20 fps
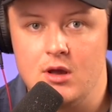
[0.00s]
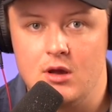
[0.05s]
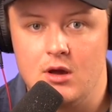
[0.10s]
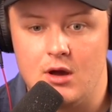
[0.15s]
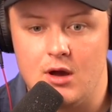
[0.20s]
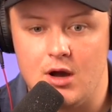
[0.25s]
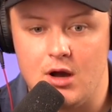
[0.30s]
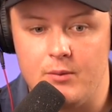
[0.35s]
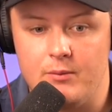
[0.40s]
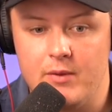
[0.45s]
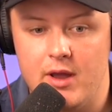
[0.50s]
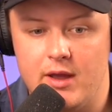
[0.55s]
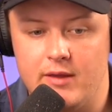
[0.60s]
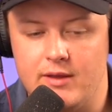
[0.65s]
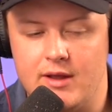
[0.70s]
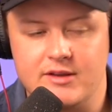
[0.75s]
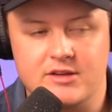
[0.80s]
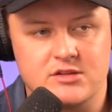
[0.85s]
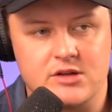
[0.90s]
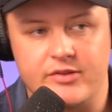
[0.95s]
And
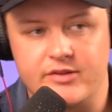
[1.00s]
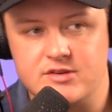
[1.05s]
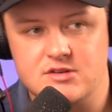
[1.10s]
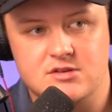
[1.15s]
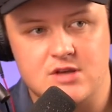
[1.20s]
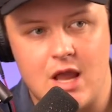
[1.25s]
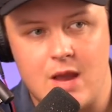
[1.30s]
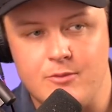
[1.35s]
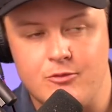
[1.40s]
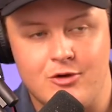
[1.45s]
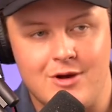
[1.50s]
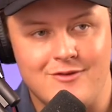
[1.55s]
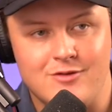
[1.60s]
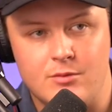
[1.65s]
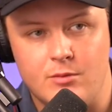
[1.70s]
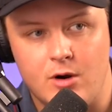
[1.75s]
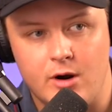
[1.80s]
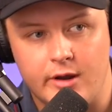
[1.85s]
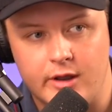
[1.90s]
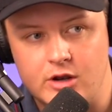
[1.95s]
that is not the same for every
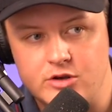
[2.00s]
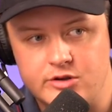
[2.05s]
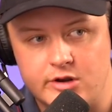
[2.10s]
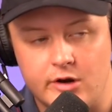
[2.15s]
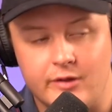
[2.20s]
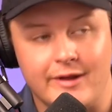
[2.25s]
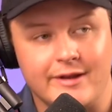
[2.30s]
marketing channel.